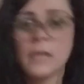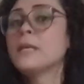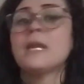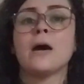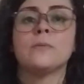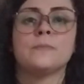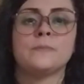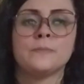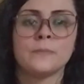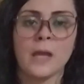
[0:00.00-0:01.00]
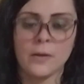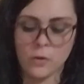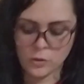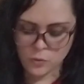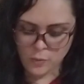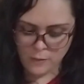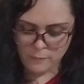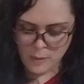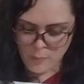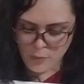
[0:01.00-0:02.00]
Now, I'm going to grab
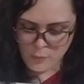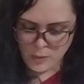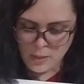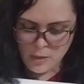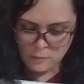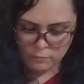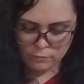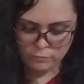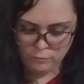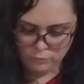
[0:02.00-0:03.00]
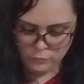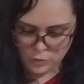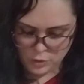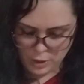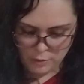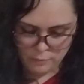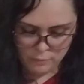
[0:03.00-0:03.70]
my bread right here. Stay.